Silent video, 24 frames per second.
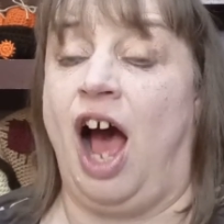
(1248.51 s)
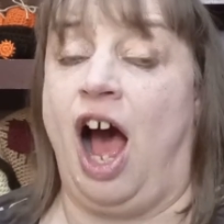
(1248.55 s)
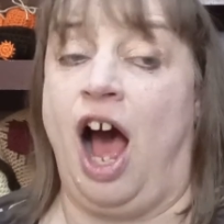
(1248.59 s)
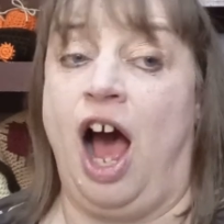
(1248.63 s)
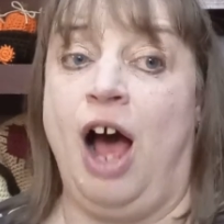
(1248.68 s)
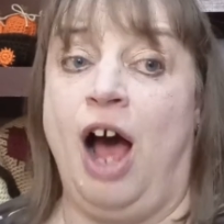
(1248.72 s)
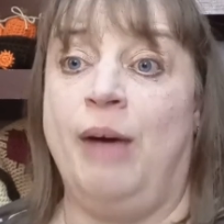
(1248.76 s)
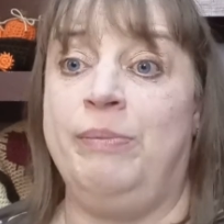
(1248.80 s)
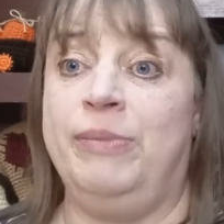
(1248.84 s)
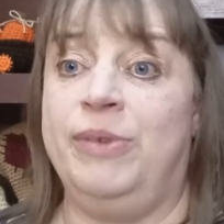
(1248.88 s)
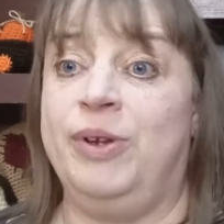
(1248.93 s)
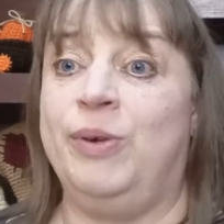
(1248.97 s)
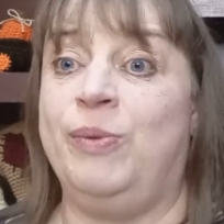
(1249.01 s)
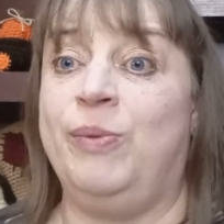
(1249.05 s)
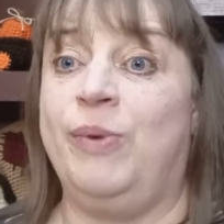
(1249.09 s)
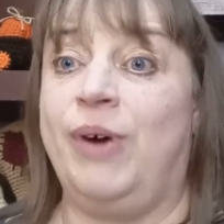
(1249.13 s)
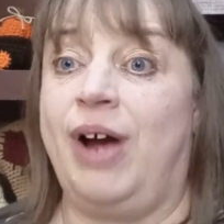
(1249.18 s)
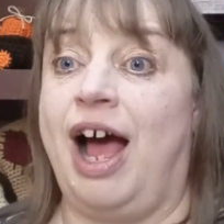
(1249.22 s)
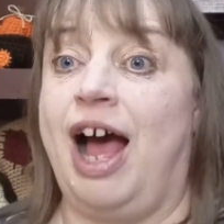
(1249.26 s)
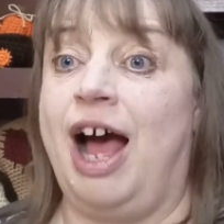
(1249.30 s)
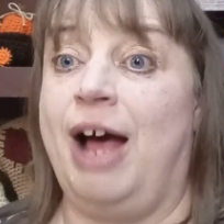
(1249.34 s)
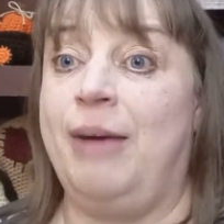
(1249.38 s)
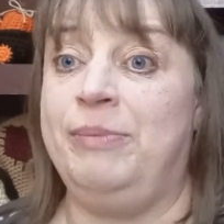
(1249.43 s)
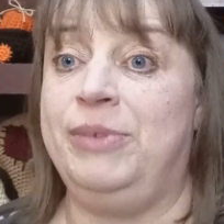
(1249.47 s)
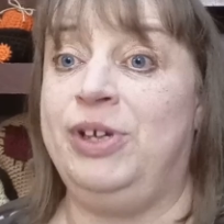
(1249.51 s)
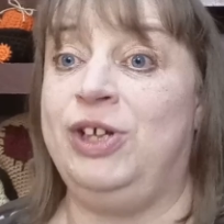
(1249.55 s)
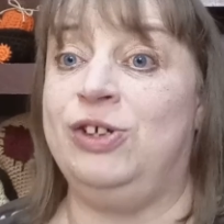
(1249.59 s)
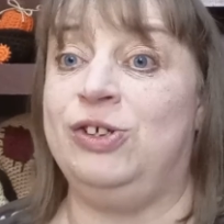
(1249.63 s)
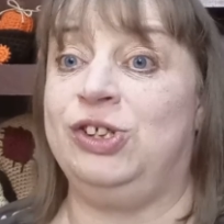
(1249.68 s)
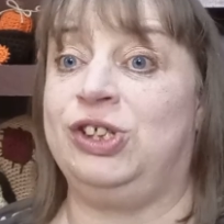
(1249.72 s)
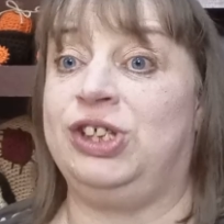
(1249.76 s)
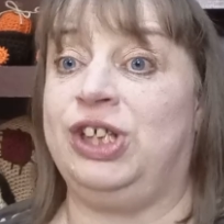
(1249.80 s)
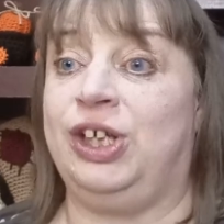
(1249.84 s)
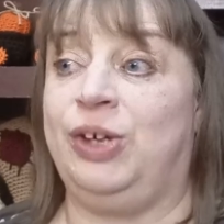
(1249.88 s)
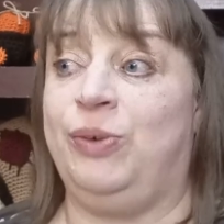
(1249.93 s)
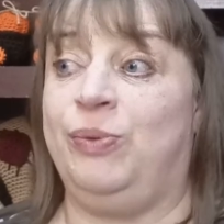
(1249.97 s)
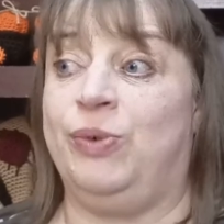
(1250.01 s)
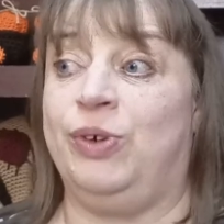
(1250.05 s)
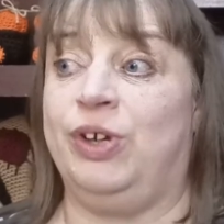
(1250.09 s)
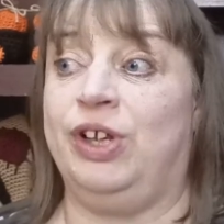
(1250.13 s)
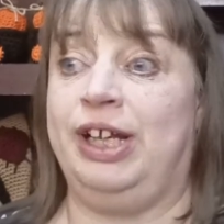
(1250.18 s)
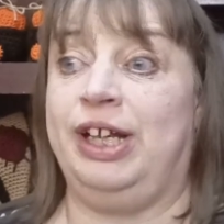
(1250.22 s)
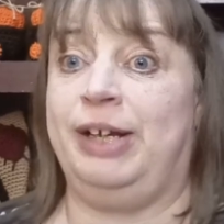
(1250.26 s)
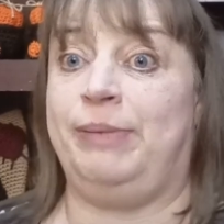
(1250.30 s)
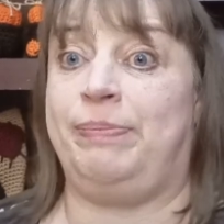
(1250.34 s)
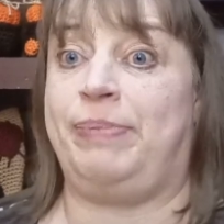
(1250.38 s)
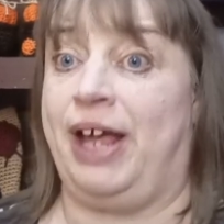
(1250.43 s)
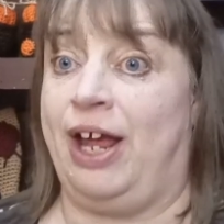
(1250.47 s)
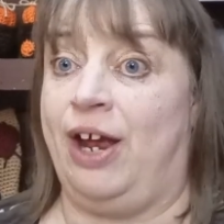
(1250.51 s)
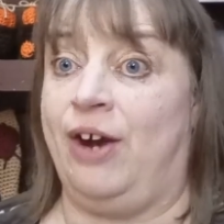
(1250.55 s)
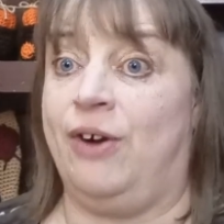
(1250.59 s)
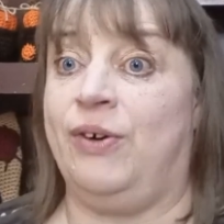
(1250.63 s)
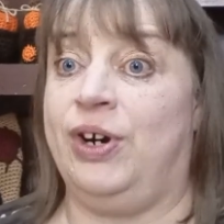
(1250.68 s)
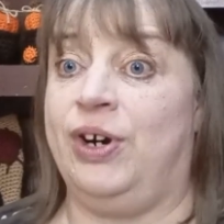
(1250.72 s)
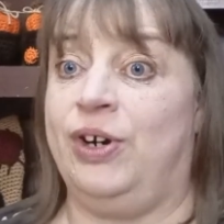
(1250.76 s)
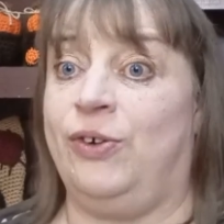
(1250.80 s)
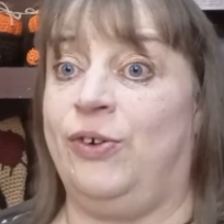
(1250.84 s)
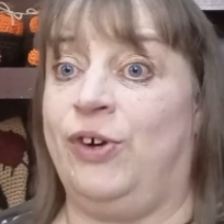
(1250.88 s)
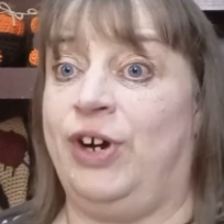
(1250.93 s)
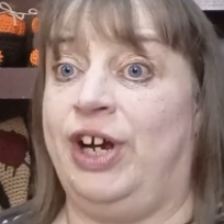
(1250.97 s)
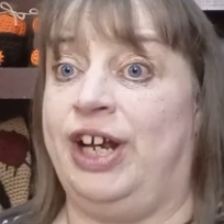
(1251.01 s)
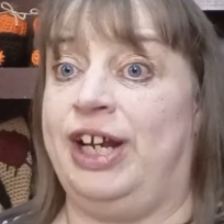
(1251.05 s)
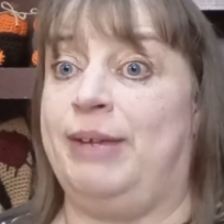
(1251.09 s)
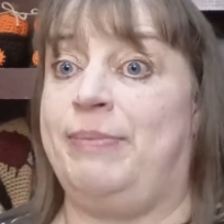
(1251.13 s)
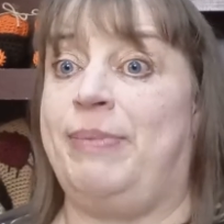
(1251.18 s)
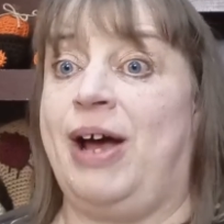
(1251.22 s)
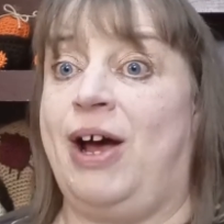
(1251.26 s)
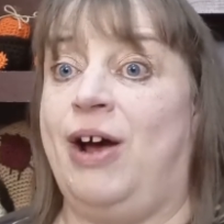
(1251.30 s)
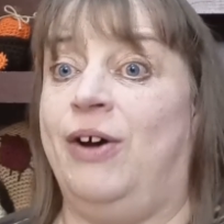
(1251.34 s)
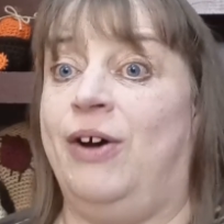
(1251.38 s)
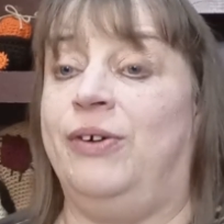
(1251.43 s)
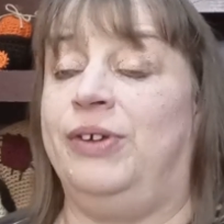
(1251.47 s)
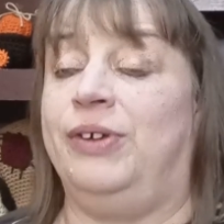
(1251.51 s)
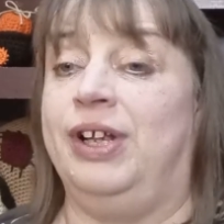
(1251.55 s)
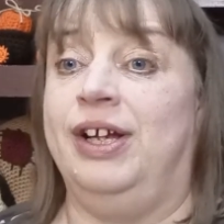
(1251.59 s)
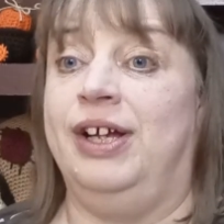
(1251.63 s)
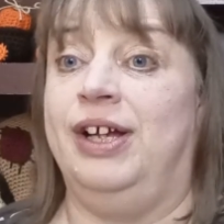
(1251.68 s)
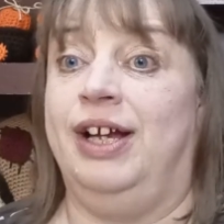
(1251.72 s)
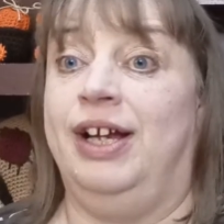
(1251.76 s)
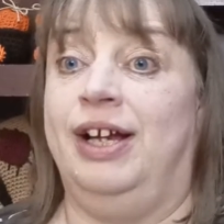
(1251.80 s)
I'm usually really paranoid about,